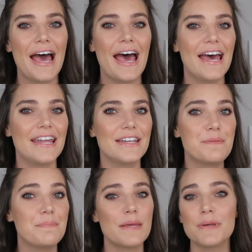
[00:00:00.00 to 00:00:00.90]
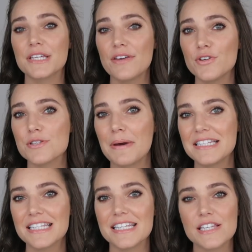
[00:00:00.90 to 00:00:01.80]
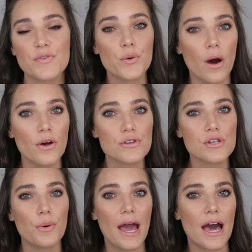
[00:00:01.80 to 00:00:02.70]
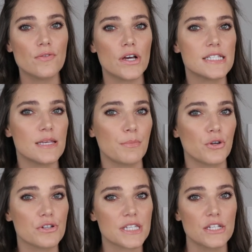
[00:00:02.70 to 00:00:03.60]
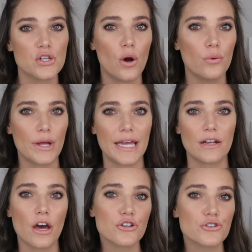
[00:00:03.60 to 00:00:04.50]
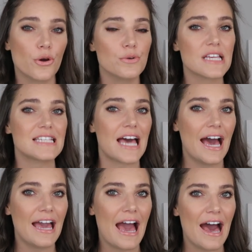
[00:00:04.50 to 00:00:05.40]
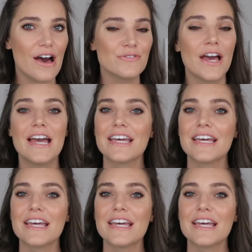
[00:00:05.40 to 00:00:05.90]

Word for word: and maybe it gave you some ideas if you also have a similar skin tone and undertones as I have.